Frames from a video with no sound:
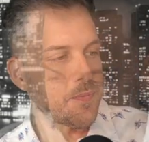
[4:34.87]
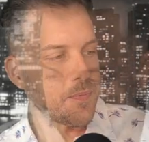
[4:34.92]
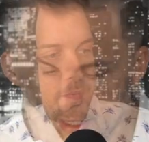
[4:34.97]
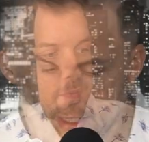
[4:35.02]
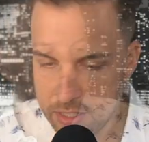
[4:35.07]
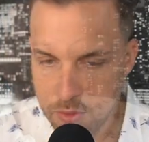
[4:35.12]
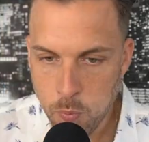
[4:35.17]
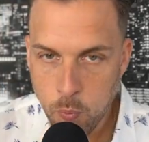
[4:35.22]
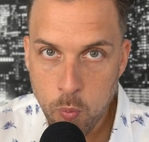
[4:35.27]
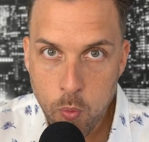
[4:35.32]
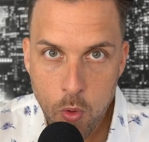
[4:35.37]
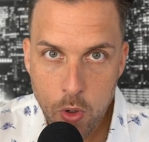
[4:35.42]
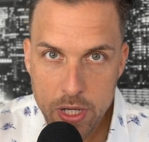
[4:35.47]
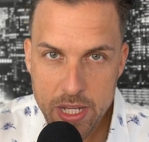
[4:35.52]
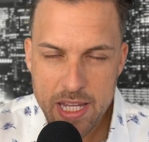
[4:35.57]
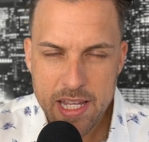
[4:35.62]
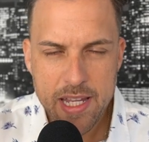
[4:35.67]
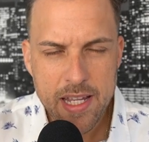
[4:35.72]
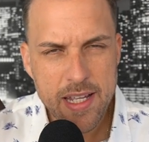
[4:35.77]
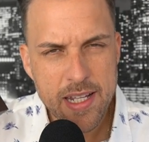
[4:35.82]
It's
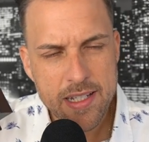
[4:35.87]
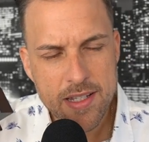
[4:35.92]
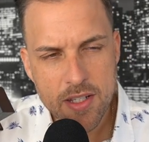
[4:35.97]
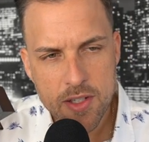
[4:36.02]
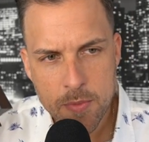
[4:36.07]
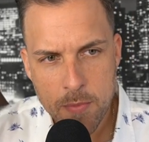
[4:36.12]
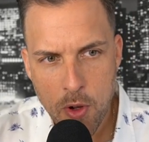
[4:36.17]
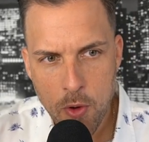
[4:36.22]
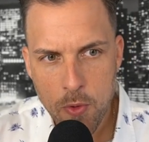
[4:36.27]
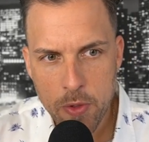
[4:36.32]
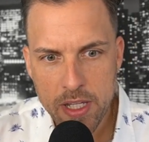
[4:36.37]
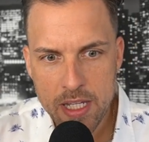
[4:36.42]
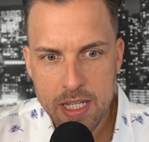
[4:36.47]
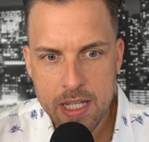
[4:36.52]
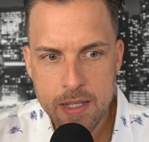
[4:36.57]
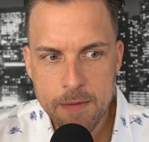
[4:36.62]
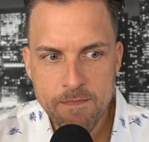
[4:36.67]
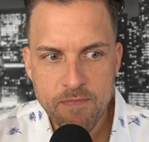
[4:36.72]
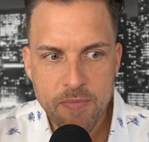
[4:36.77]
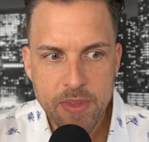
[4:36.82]
woody, it's
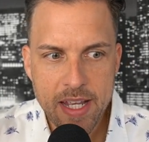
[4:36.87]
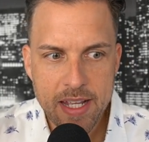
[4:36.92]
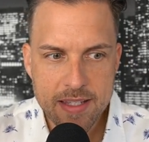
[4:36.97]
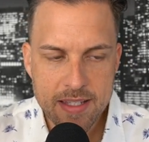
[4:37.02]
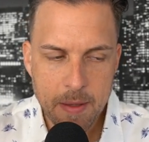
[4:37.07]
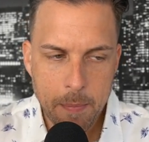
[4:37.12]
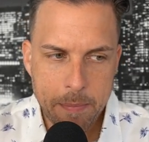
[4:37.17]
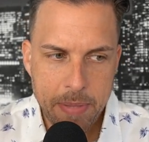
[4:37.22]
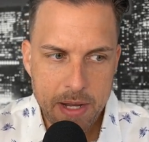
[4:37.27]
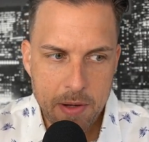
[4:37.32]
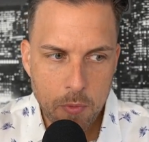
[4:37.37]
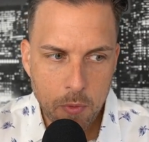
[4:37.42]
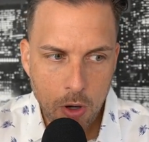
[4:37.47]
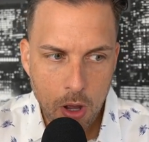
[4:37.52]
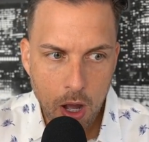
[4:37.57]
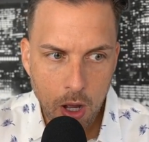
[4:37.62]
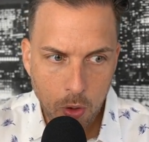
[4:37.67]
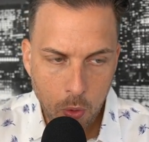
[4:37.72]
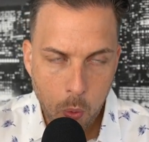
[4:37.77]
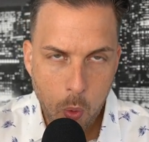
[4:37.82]
smoky, it's a bit
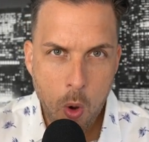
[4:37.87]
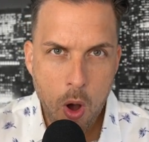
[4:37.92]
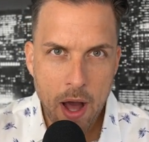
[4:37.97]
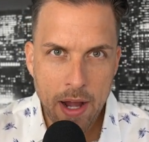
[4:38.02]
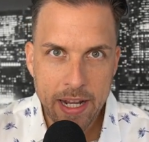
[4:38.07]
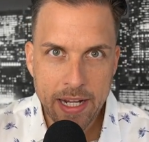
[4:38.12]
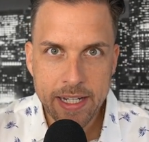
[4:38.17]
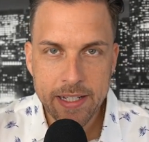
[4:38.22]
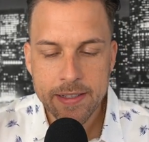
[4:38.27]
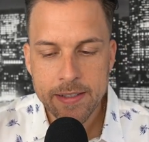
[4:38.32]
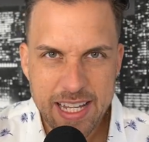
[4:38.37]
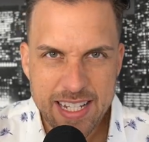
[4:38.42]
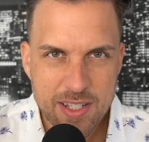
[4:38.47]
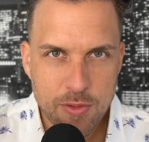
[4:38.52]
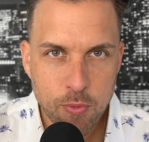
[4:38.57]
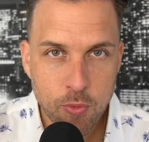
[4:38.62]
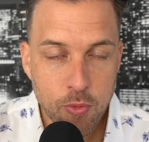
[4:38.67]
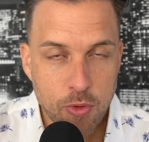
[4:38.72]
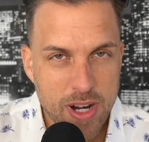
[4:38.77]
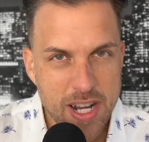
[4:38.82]
aquatic,
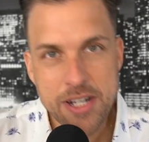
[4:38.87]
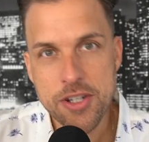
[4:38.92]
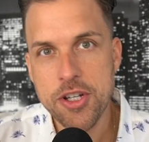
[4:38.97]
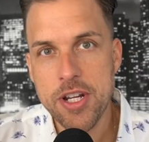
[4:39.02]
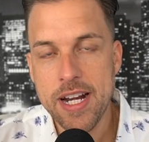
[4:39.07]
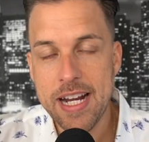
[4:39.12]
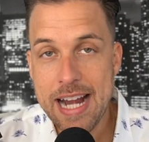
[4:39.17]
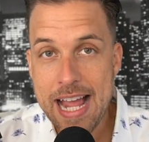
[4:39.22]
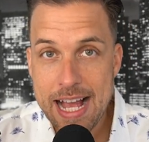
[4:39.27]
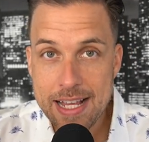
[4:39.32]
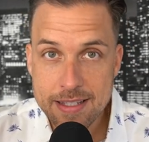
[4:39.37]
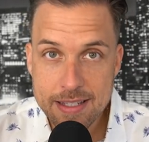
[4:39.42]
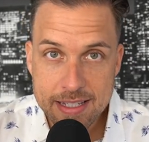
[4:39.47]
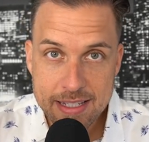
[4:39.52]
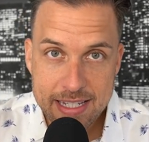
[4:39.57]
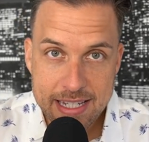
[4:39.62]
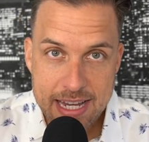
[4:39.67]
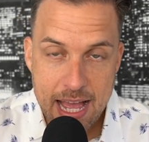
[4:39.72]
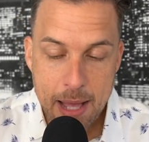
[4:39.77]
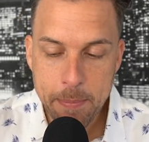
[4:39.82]
it's rich and it has
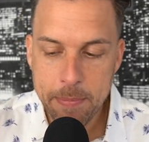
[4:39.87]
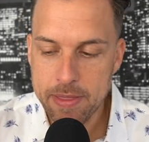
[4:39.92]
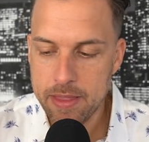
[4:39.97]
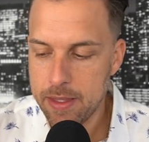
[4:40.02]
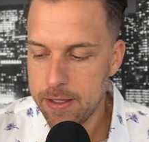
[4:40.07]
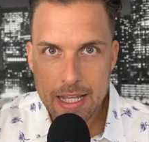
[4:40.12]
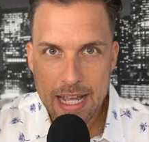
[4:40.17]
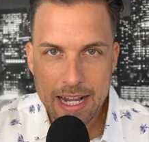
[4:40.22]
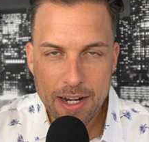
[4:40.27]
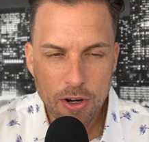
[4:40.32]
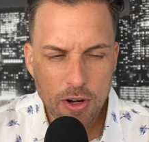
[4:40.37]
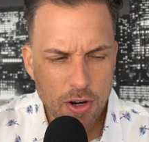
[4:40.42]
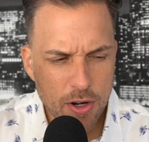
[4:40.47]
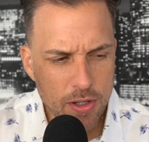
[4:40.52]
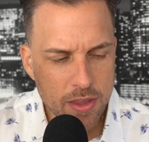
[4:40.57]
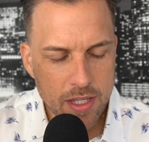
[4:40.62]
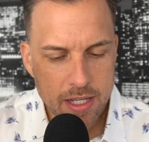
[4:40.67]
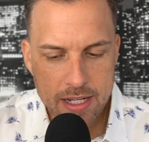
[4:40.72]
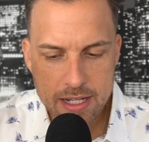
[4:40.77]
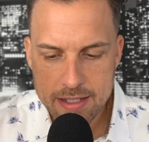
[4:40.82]
depth. That
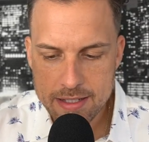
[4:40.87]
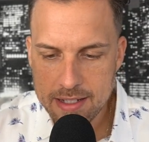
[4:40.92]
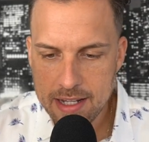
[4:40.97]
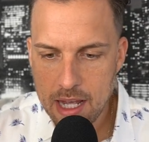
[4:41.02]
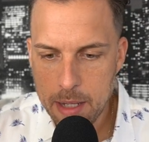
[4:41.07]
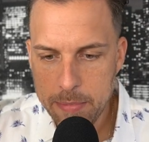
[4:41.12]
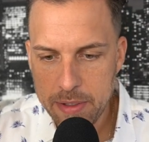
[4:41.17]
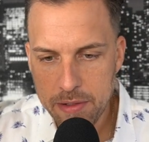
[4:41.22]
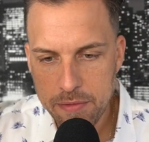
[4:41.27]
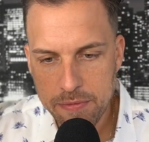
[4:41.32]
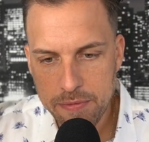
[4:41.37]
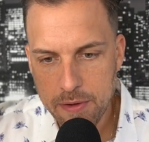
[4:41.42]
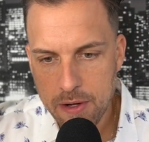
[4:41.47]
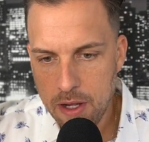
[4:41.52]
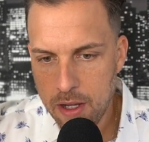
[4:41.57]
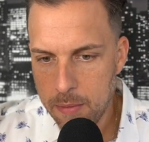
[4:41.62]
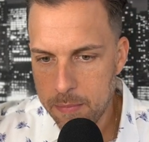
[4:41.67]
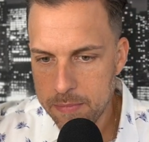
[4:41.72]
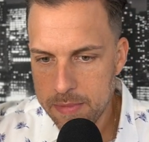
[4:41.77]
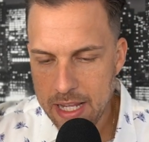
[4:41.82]
earthiness coming
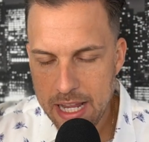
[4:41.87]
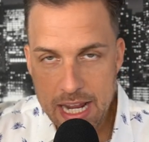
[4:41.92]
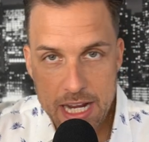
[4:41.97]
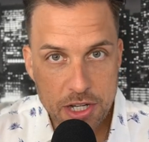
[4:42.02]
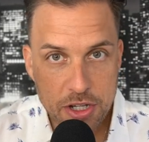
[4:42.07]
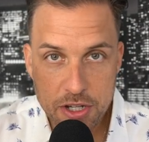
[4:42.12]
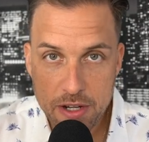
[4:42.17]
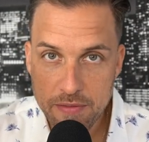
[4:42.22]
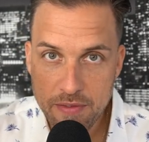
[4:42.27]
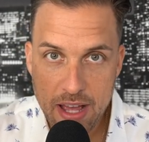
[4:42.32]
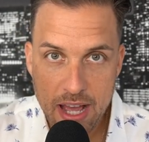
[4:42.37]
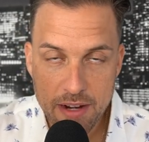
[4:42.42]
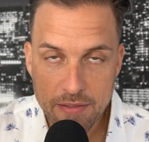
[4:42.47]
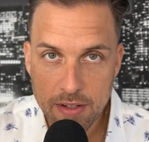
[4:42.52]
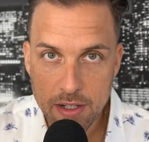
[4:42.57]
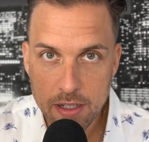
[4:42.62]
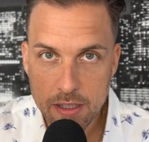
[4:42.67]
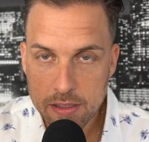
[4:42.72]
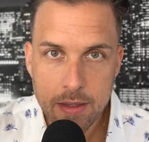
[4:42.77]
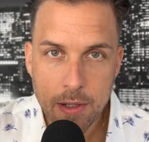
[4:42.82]
from the Haitian
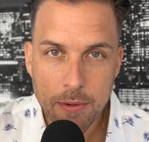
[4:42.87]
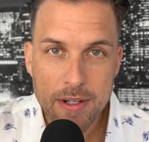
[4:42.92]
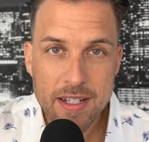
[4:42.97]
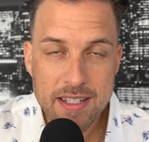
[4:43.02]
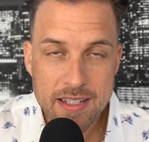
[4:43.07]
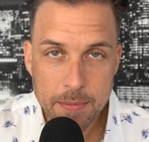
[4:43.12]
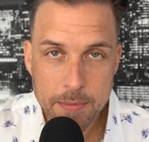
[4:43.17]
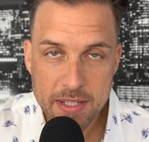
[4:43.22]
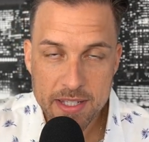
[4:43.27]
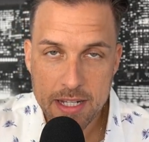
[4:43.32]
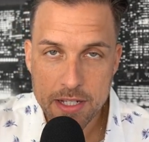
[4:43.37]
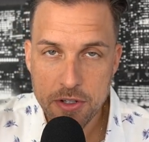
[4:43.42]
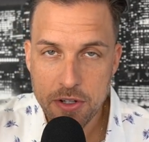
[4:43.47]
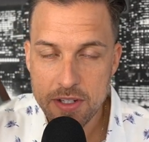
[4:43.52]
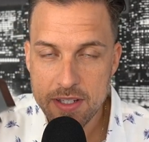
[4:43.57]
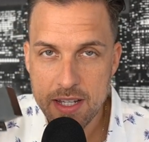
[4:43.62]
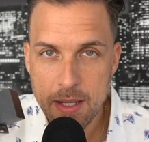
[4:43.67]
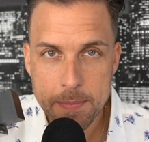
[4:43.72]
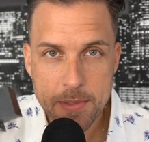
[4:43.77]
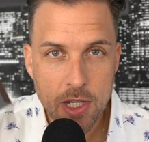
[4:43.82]
vetiver. There is some
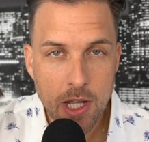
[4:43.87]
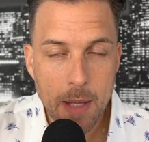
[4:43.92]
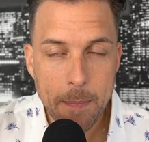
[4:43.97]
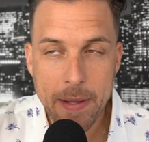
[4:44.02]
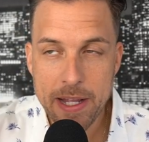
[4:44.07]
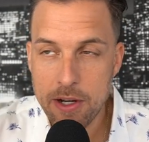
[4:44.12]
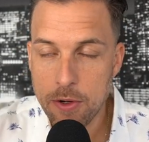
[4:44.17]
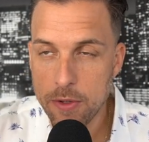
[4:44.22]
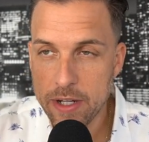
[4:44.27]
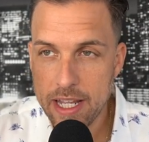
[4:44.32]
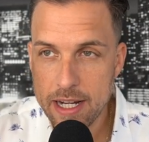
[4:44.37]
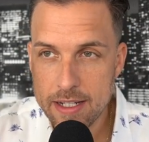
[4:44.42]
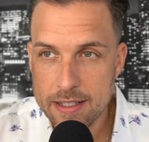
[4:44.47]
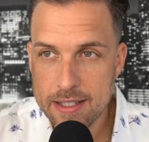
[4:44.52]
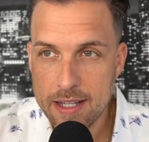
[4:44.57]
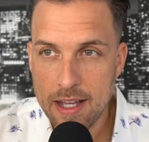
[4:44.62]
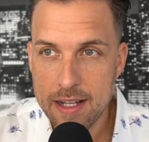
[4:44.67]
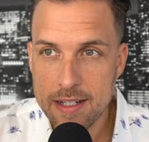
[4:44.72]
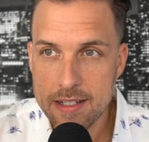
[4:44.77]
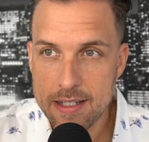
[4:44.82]
citrus up top. I don't get a
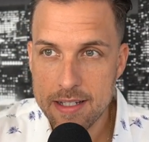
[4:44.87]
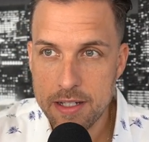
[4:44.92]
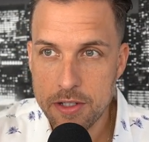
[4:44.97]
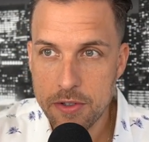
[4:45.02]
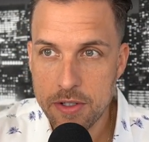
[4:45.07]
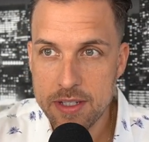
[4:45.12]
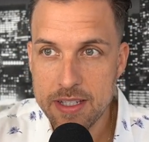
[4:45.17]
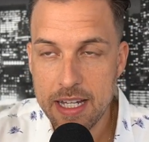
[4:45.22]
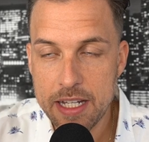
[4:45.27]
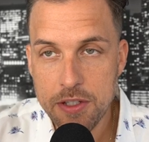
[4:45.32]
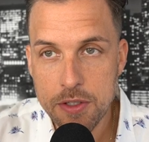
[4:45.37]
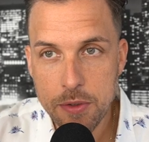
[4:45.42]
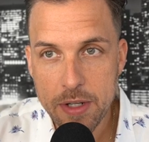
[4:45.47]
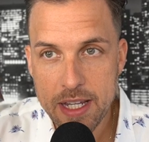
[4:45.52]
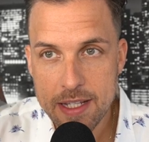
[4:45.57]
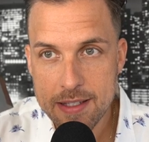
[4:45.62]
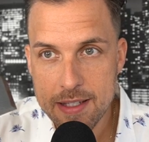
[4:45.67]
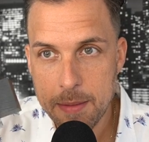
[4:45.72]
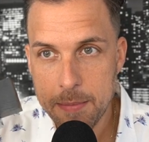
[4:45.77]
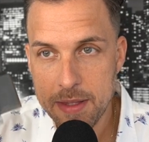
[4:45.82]
ton of citrus. I do
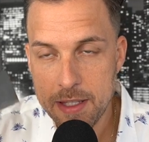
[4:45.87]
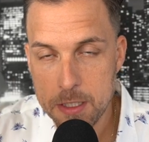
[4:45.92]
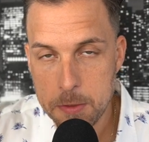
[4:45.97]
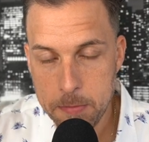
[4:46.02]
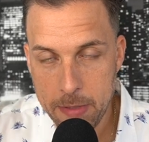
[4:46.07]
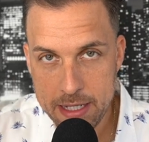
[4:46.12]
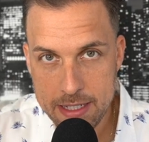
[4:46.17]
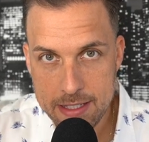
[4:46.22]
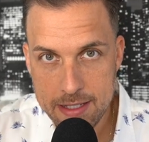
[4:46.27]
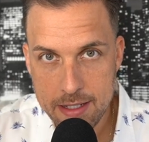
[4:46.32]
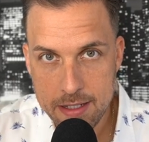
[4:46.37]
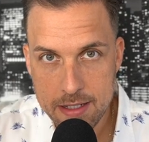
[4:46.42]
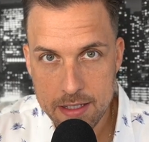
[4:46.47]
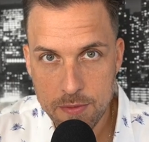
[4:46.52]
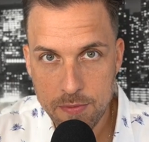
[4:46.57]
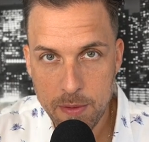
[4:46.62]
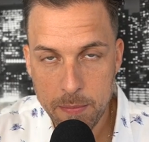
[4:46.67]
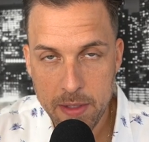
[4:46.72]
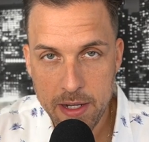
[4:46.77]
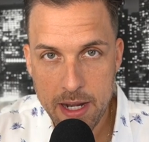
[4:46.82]
get some of the spiciness
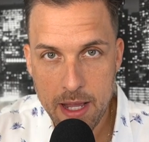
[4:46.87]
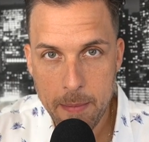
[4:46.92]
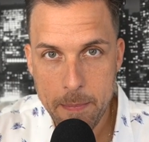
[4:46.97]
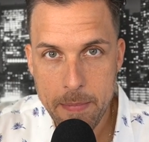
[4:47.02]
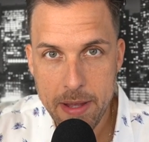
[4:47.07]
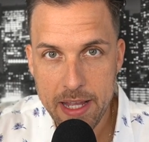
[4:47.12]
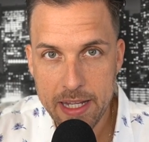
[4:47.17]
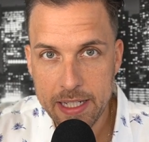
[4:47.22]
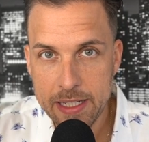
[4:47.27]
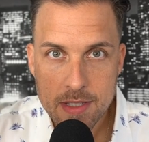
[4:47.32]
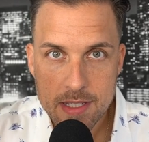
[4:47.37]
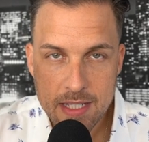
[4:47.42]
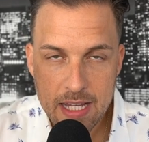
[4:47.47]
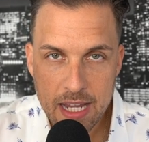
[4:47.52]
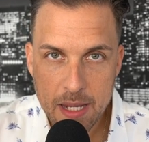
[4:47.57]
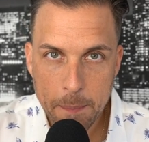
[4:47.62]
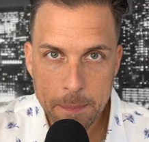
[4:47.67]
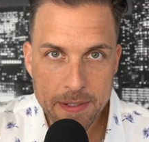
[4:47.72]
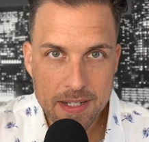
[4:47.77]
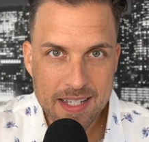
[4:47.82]
from the nutmeg,
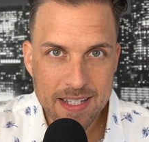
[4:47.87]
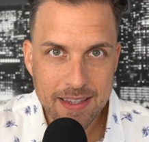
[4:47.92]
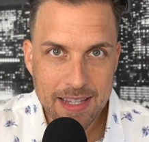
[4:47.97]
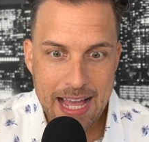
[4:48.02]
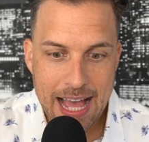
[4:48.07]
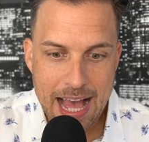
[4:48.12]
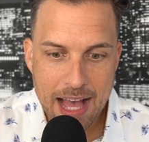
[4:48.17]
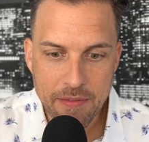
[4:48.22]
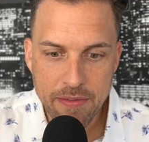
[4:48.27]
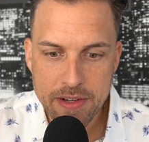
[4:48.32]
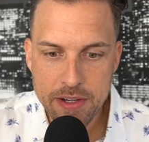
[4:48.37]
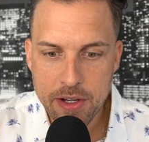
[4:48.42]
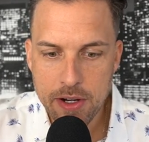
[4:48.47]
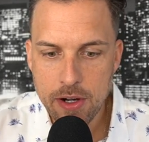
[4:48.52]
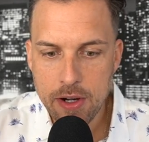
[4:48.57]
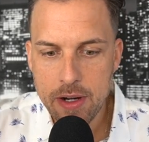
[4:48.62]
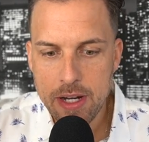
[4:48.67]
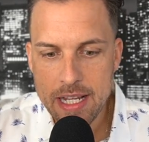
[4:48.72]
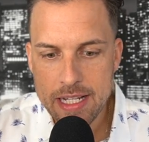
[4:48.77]
cypress, lavender.